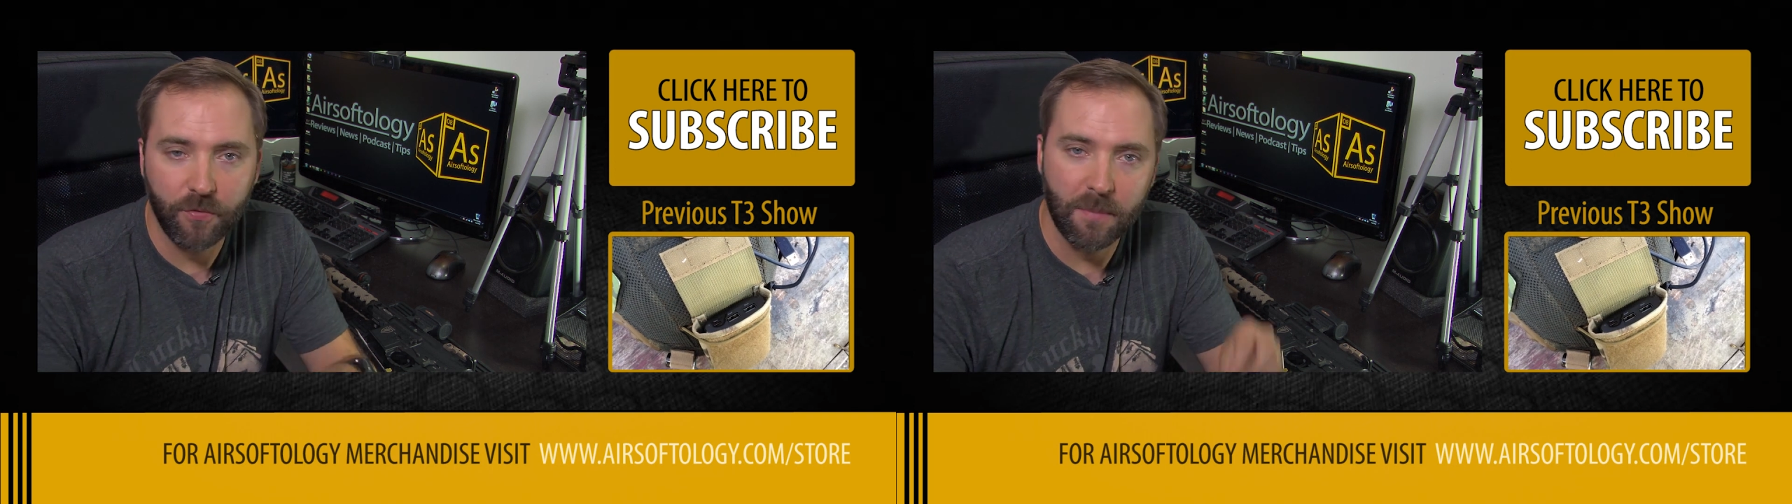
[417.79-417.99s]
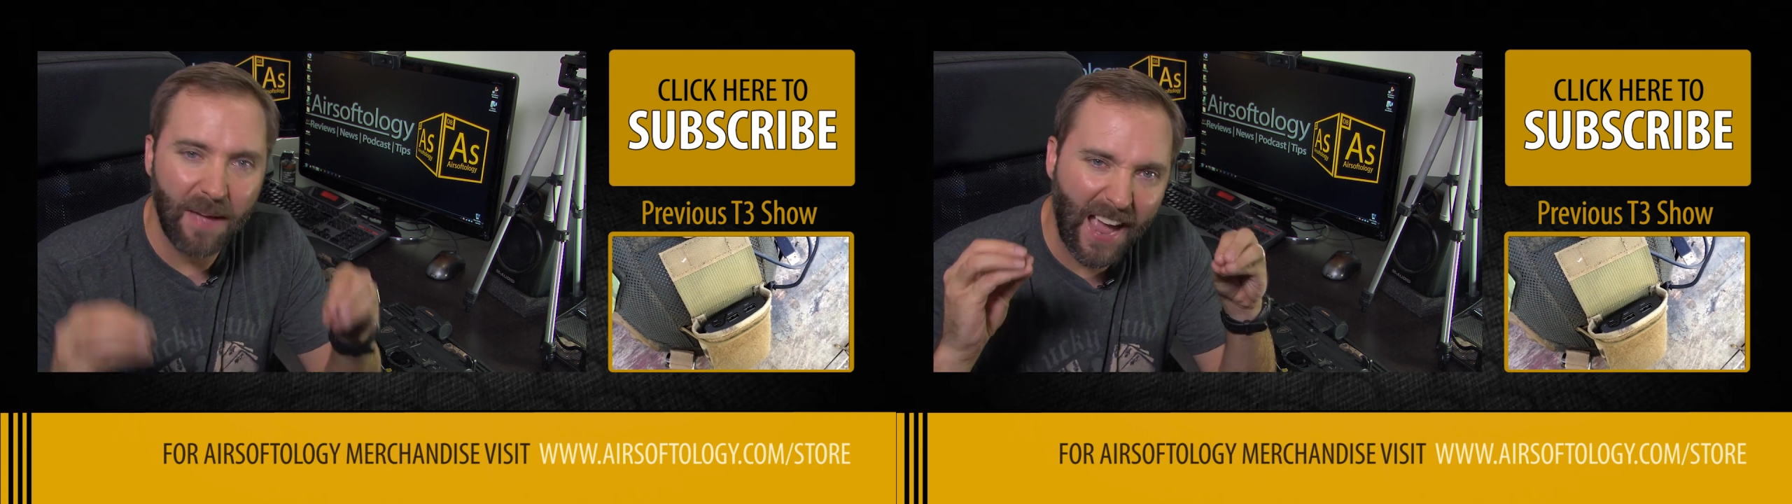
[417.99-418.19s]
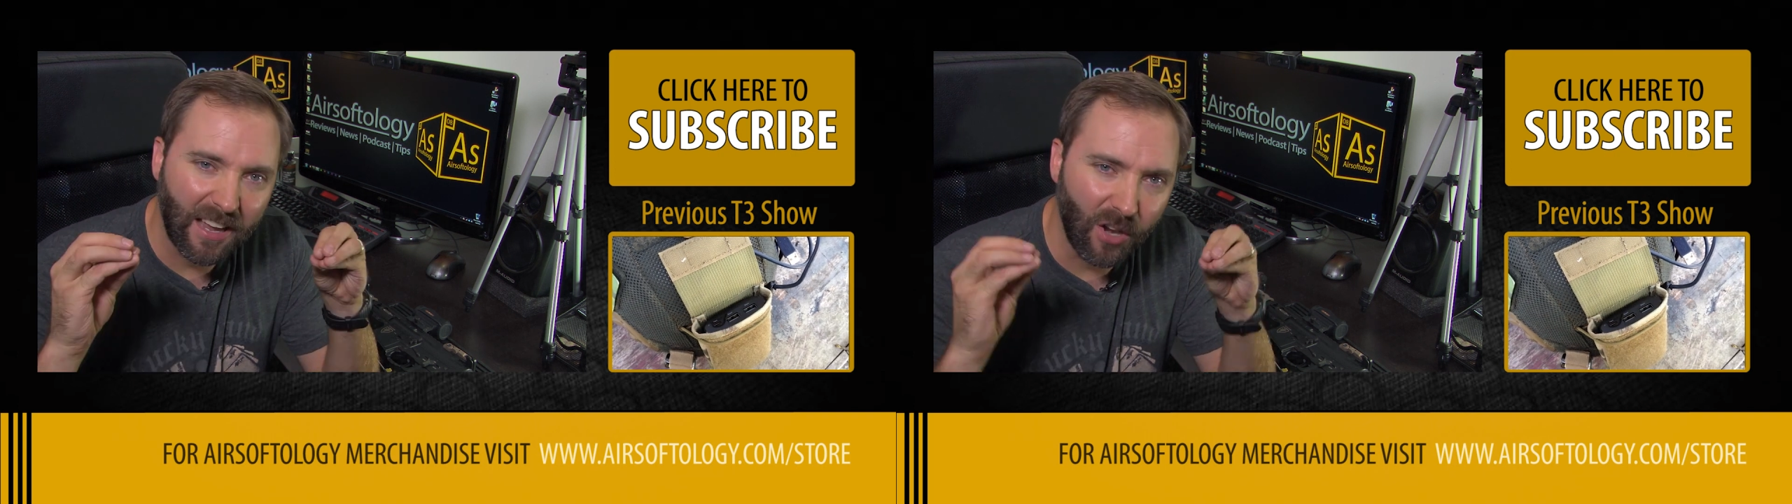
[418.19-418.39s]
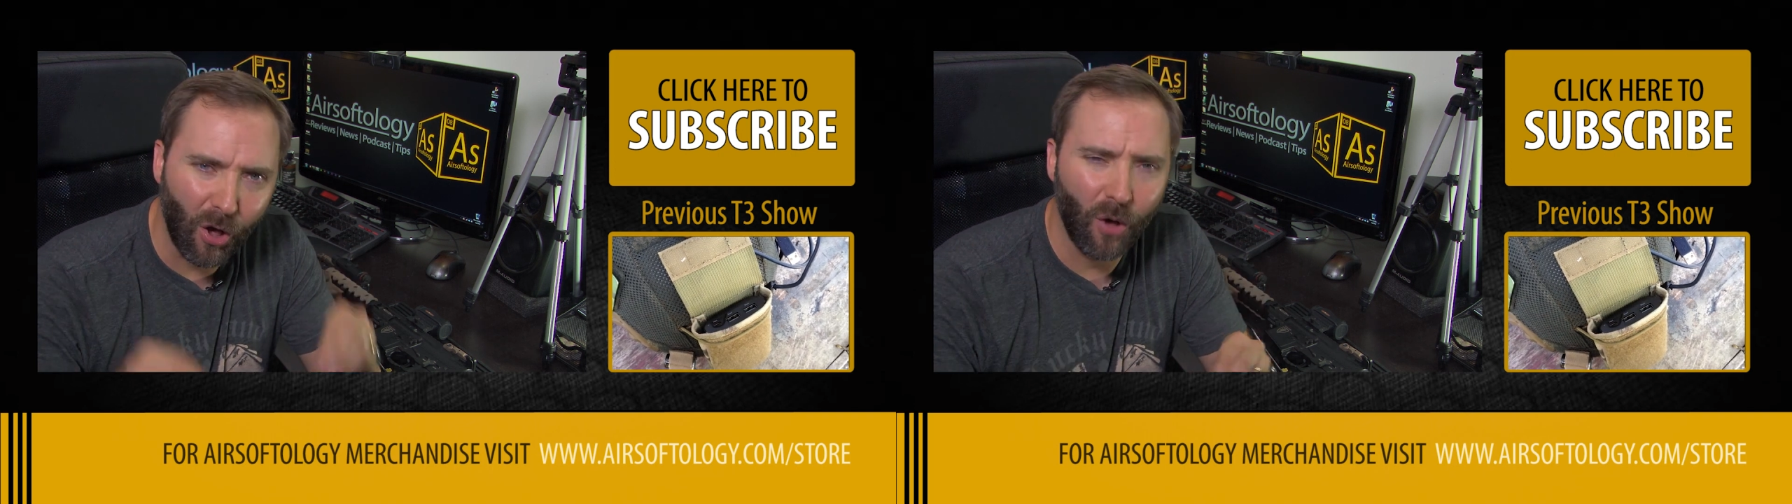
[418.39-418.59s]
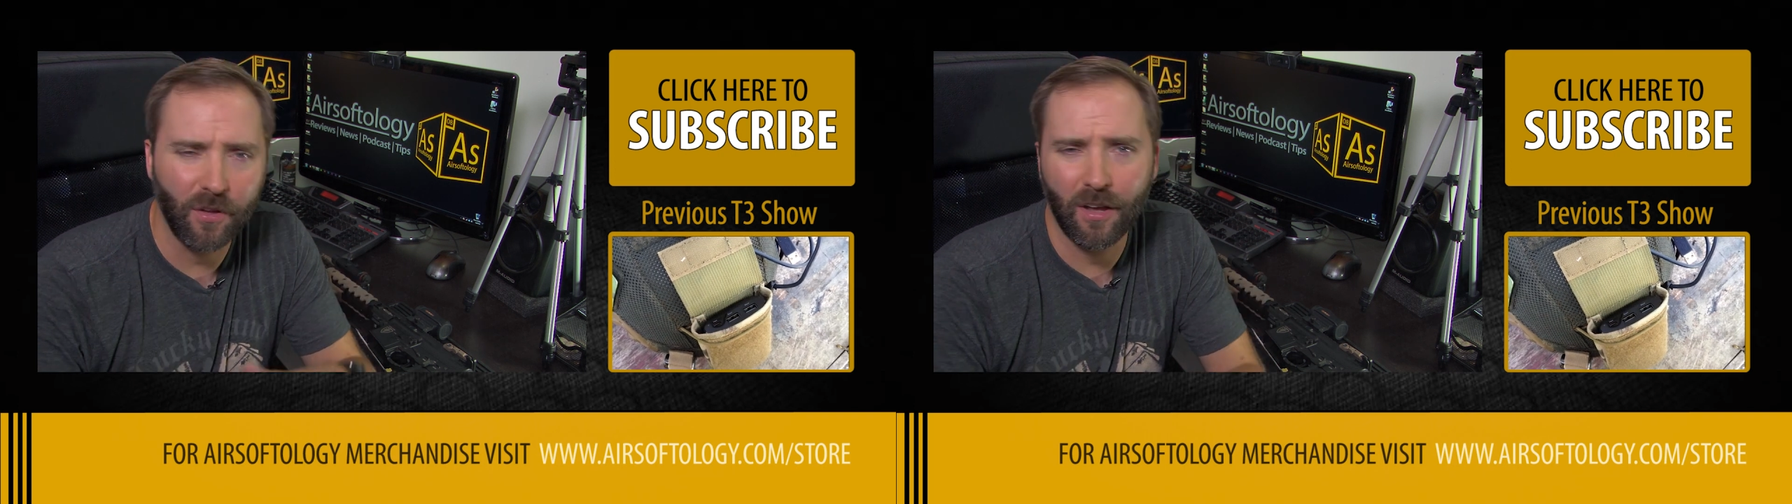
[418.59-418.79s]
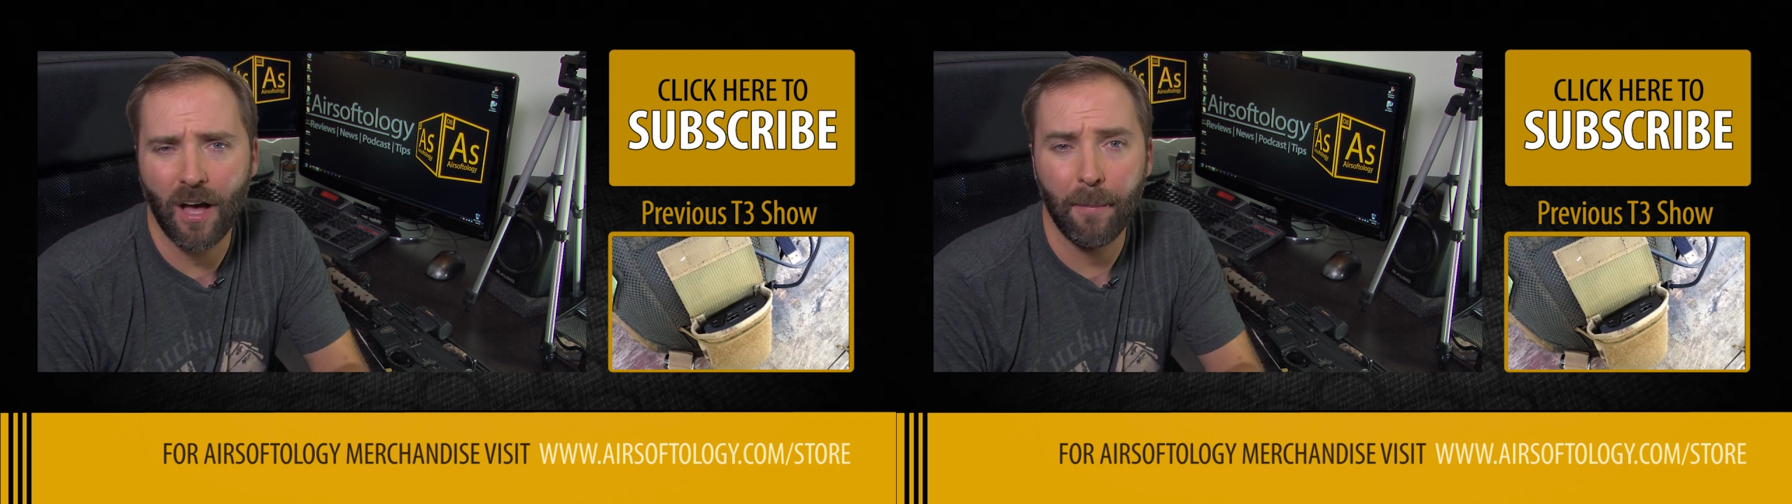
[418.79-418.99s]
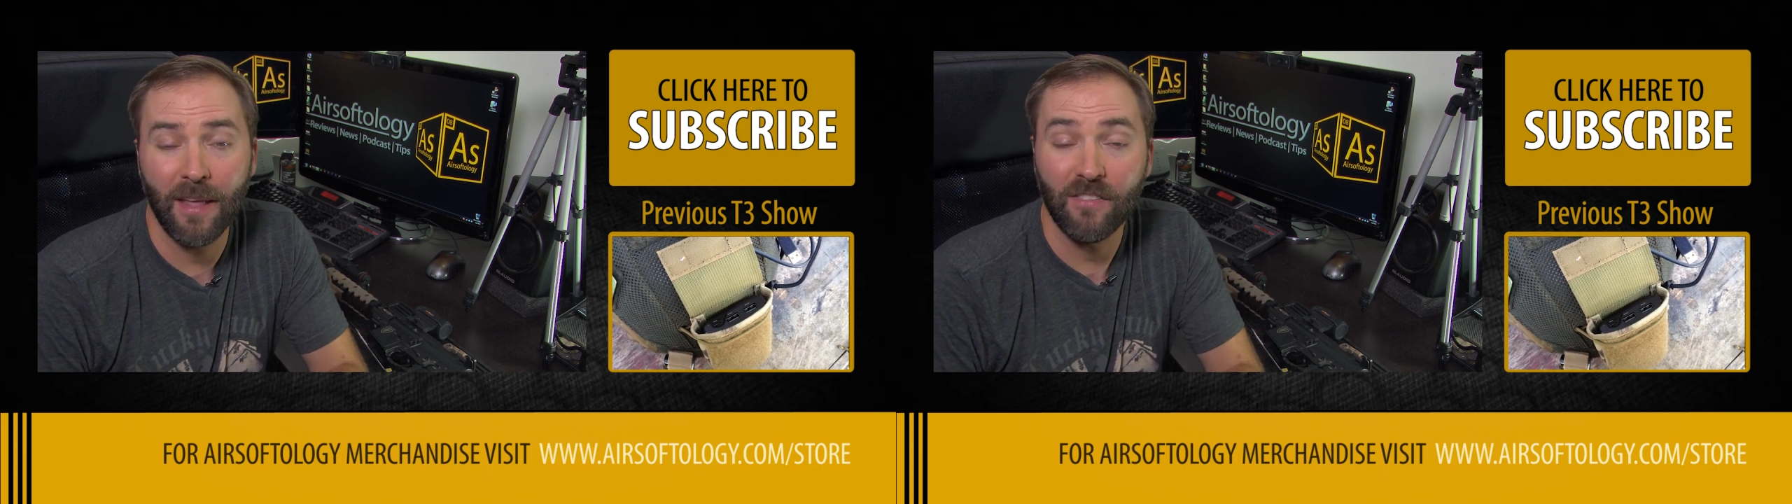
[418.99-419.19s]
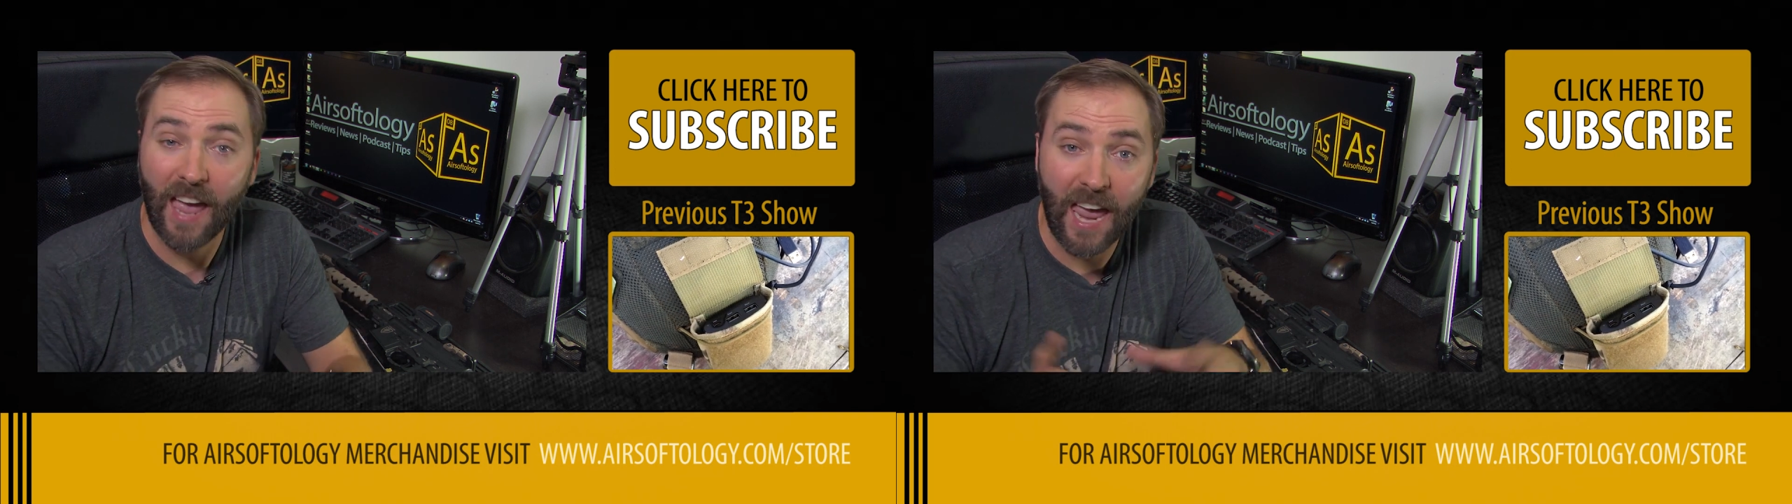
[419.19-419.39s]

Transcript: feedback and all the comments.